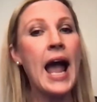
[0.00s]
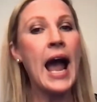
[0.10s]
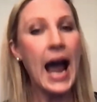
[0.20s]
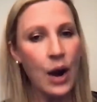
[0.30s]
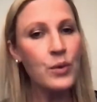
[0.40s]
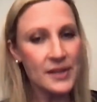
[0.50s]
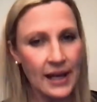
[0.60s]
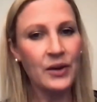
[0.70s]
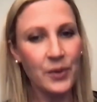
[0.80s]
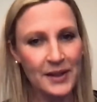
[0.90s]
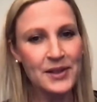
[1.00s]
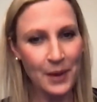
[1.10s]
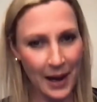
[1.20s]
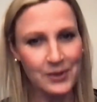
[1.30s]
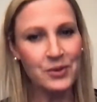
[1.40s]
how is that going to
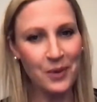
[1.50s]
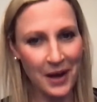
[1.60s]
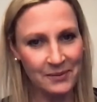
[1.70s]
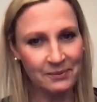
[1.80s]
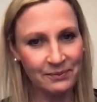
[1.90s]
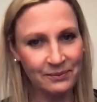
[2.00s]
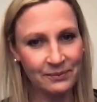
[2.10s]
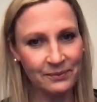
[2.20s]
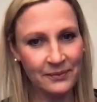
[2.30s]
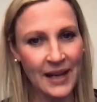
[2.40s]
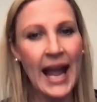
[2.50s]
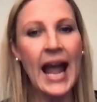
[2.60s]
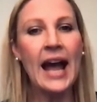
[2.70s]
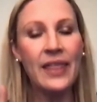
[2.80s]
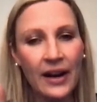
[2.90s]
end well?
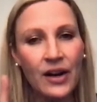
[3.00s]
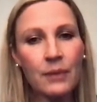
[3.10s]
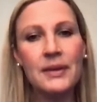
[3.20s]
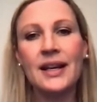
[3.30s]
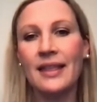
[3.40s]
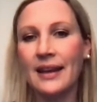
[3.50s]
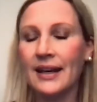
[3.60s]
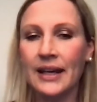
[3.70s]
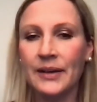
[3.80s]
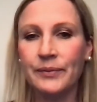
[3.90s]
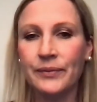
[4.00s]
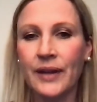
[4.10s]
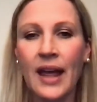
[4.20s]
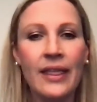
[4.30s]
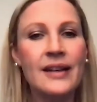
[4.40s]
And that got me to thinking,
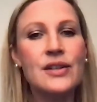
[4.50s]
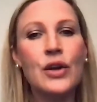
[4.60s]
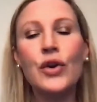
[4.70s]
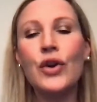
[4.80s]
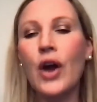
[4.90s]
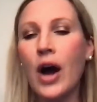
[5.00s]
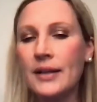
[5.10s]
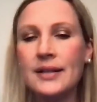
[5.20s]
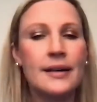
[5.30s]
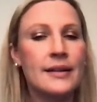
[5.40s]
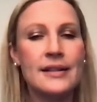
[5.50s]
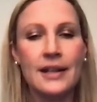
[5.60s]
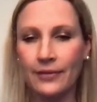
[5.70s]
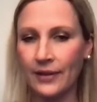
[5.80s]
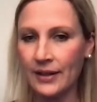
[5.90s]
that's not
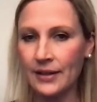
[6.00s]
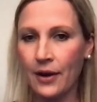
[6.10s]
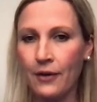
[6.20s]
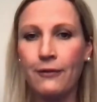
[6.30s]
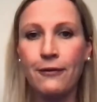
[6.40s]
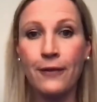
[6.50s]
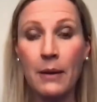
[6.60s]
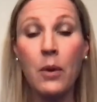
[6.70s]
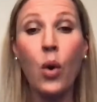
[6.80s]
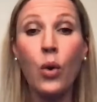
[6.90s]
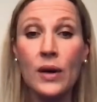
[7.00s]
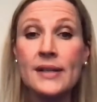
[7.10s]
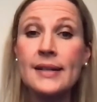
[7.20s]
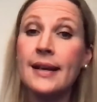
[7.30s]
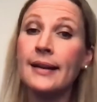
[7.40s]
different from
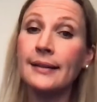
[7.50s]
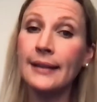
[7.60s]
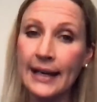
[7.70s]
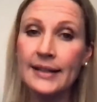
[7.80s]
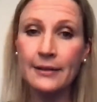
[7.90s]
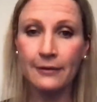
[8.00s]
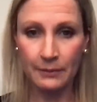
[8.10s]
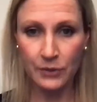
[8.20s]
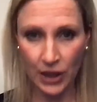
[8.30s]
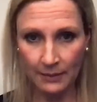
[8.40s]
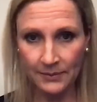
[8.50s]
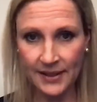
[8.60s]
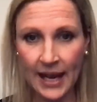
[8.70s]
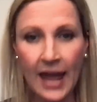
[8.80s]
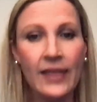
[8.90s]
horses landing from
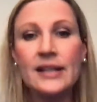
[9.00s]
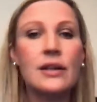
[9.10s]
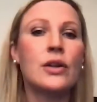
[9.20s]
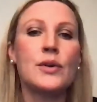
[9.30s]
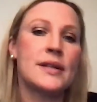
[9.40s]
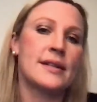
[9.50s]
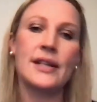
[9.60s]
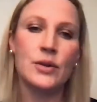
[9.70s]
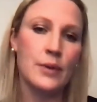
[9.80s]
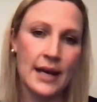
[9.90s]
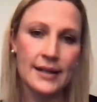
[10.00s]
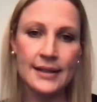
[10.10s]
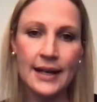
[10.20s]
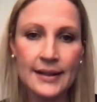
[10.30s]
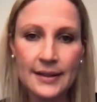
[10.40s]
jumps. That's the closest thing to a
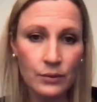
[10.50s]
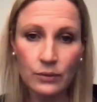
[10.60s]
handstand,